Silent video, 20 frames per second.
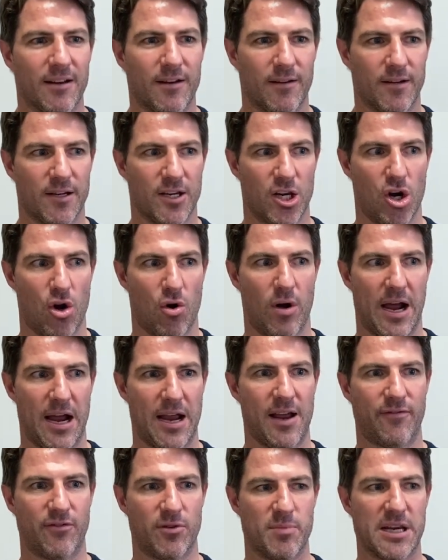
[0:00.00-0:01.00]
I
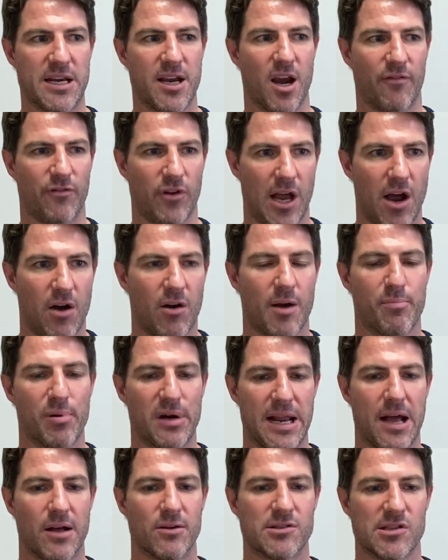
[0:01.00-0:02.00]
have to be careful how I
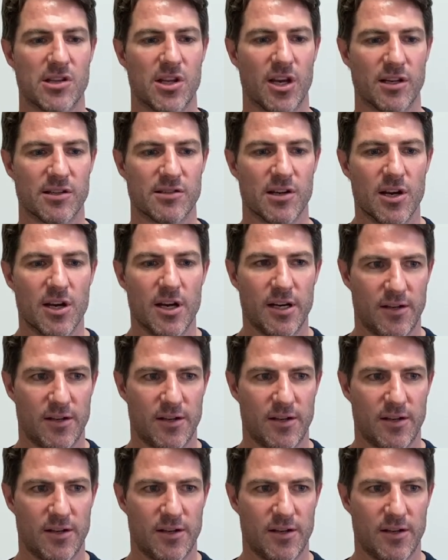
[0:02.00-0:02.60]
pronounce things